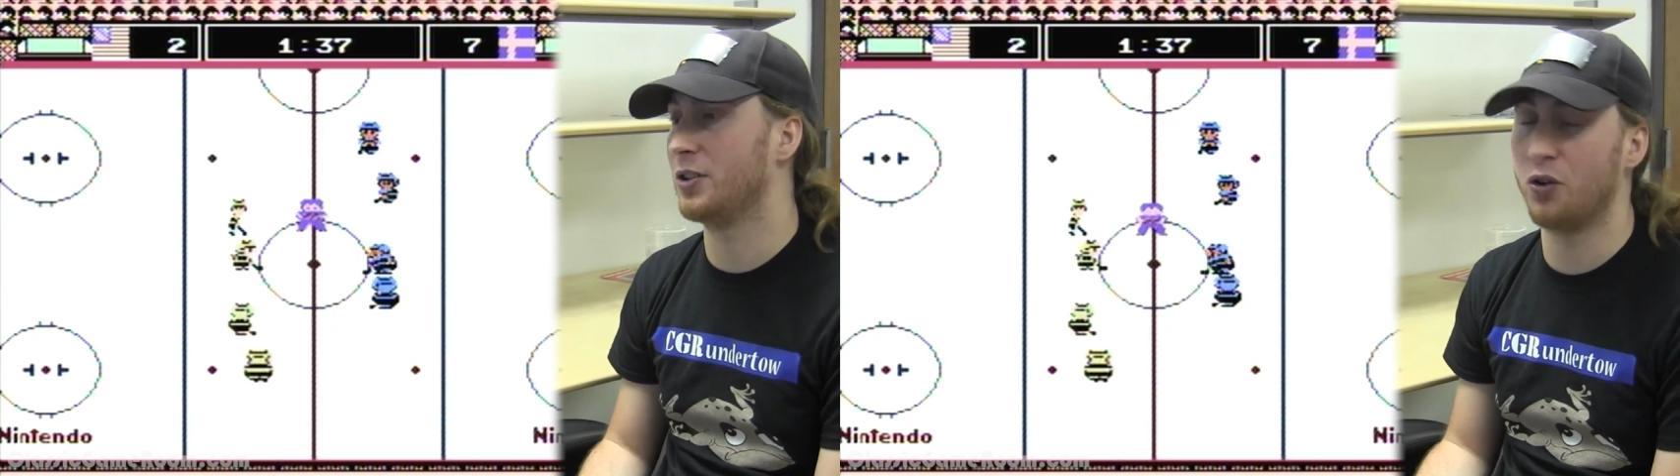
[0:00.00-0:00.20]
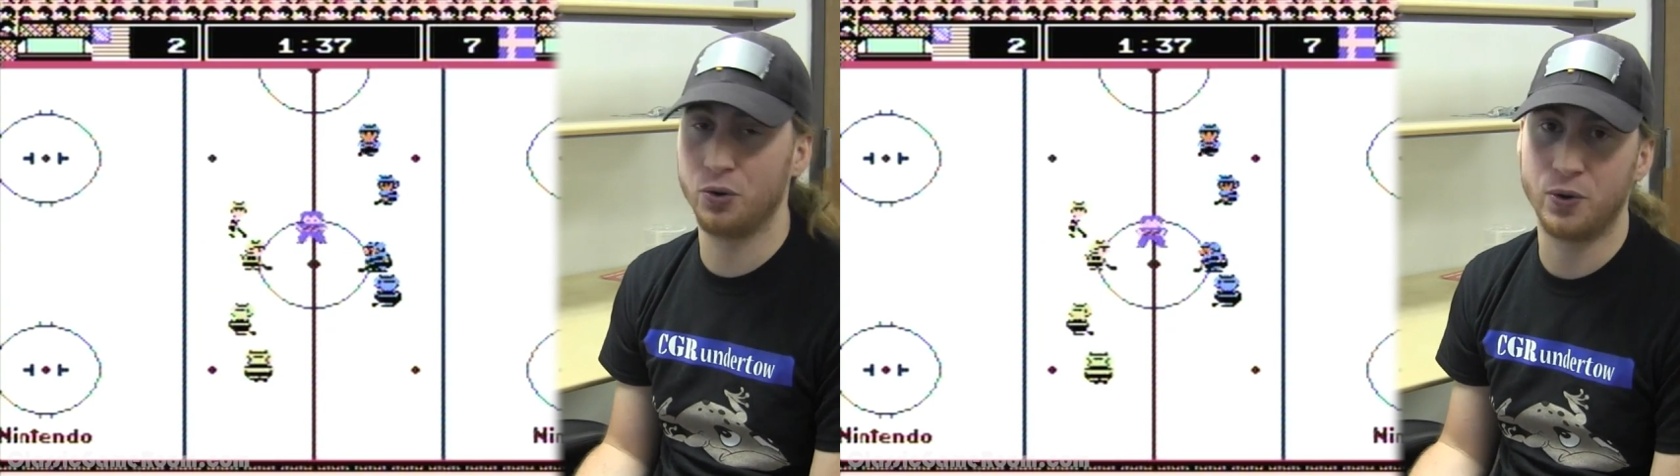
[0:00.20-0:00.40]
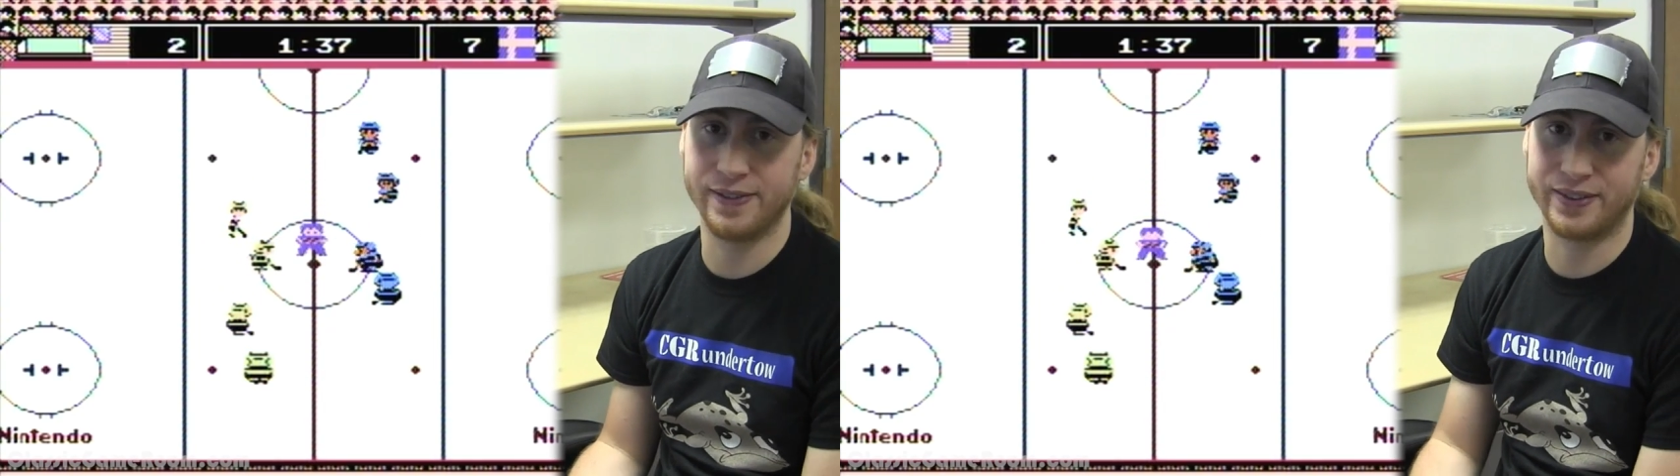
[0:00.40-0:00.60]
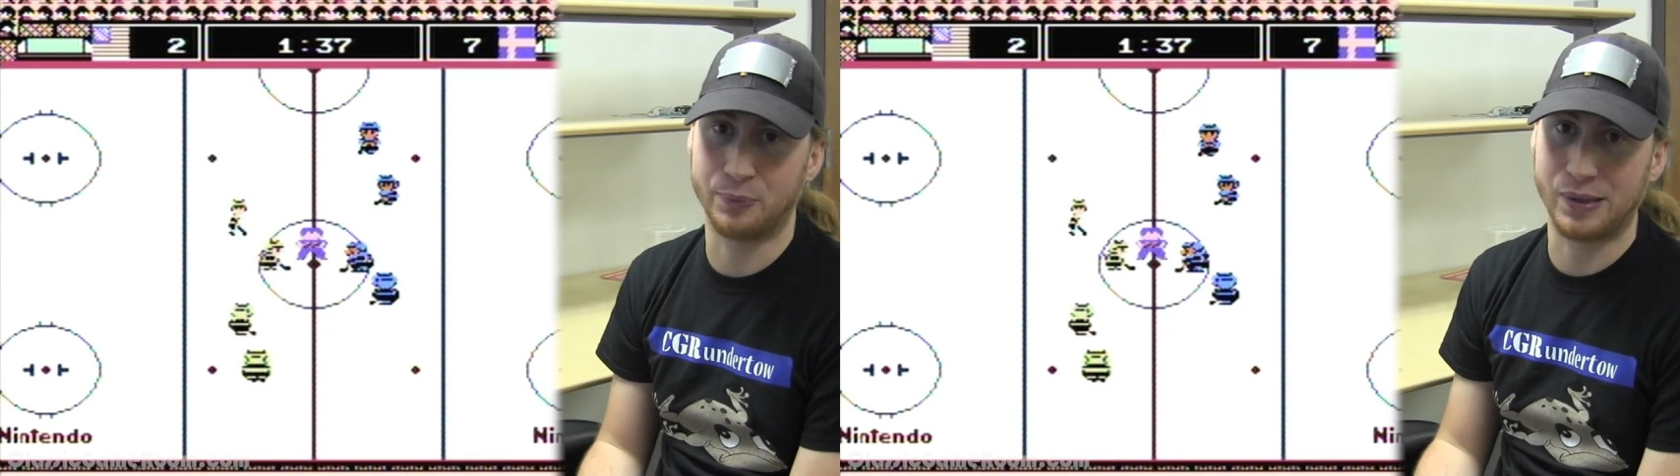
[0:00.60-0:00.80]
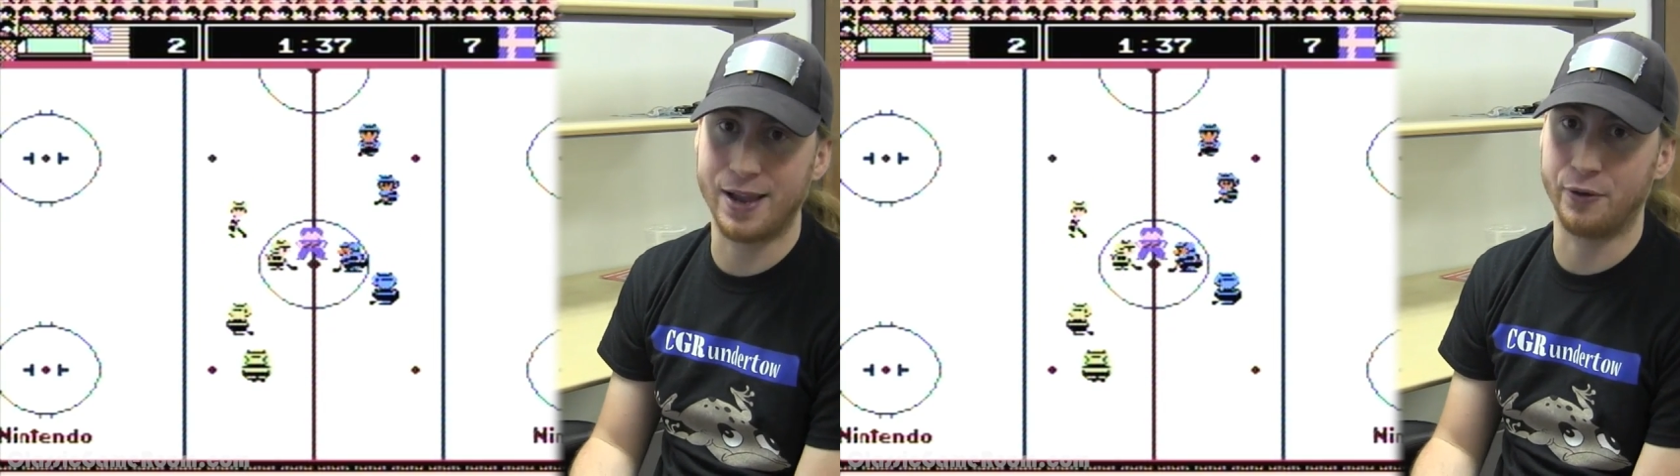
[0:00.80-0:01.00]
no one wants
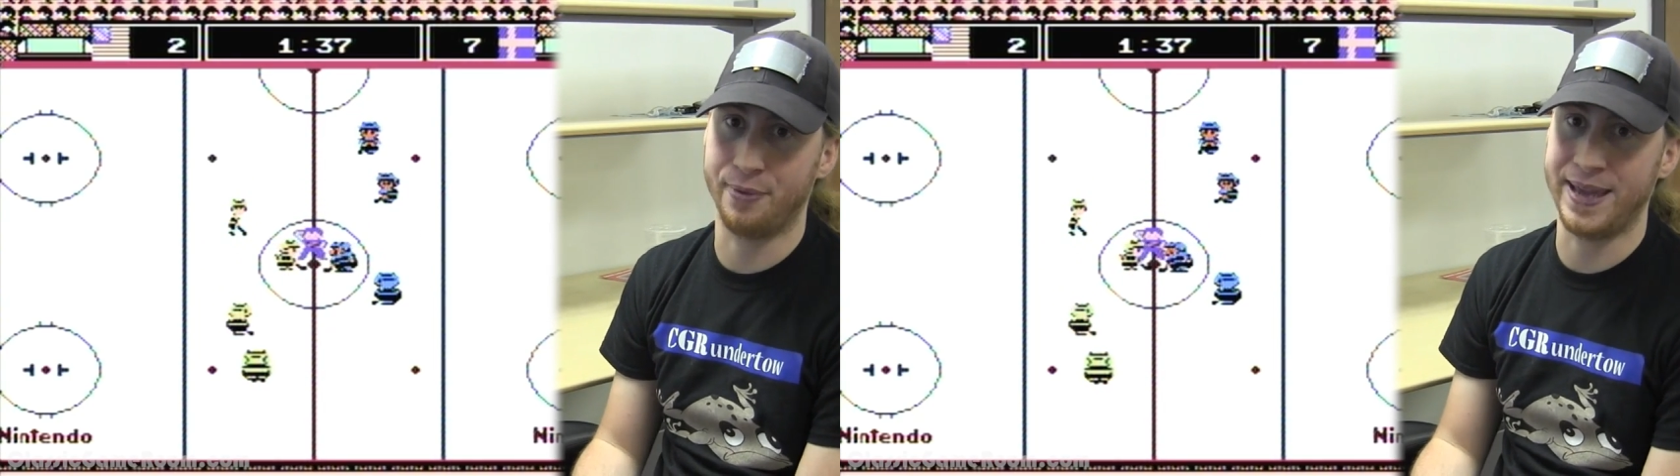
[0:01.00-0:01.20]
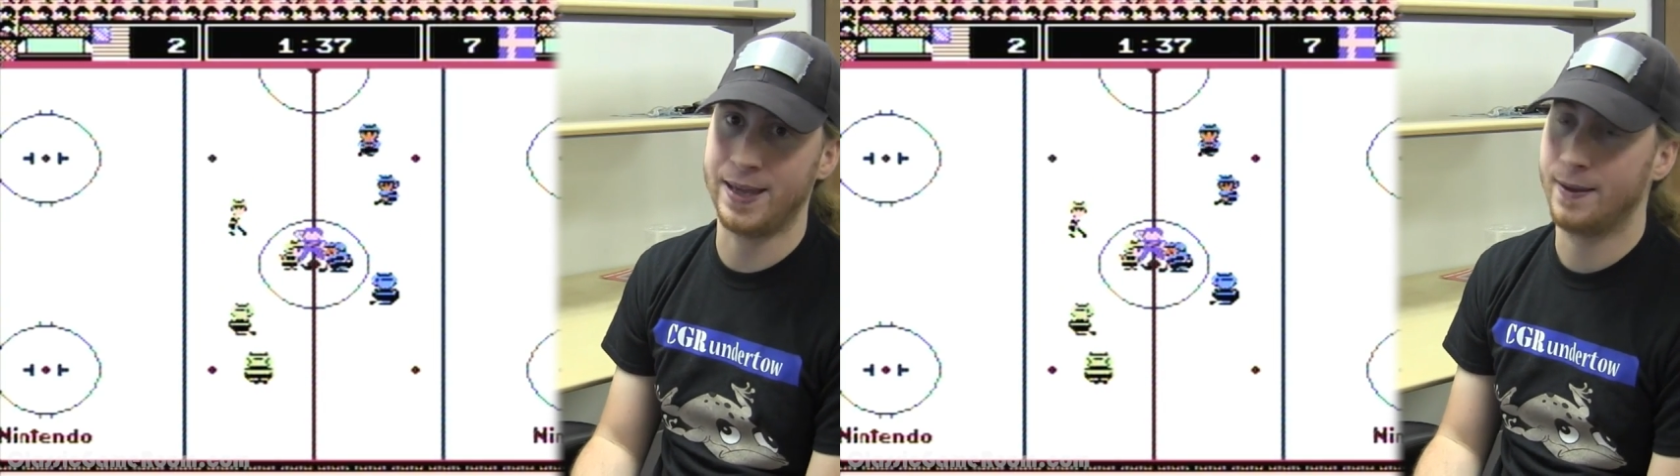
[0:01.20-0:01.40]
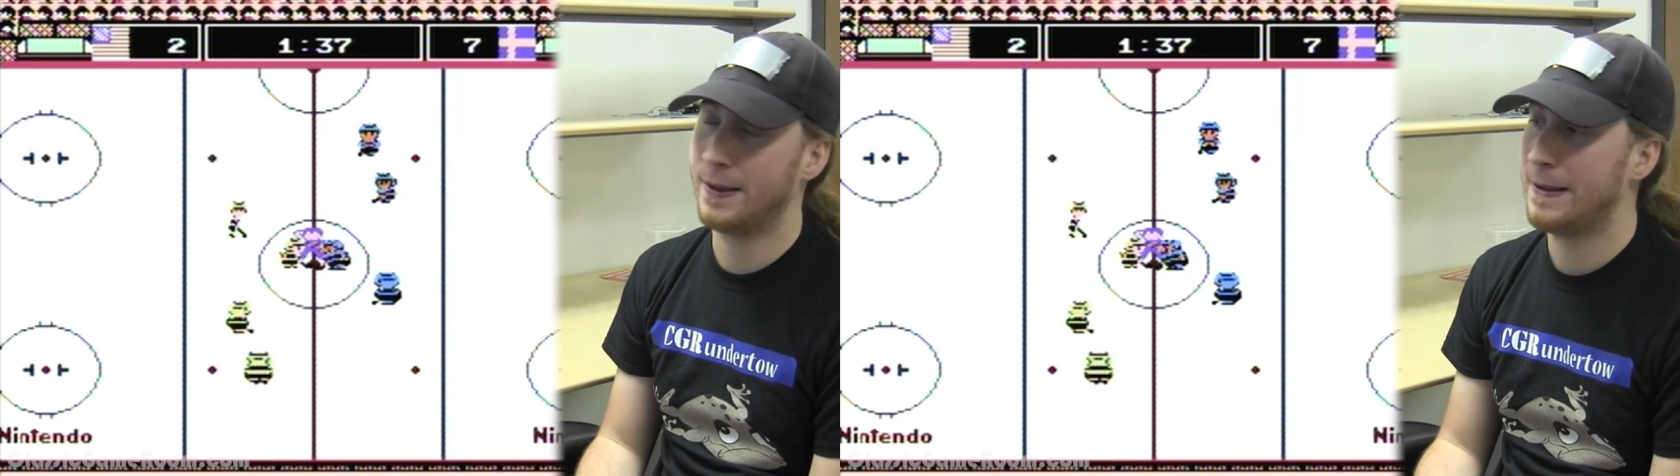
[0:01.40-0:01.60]
to play with me.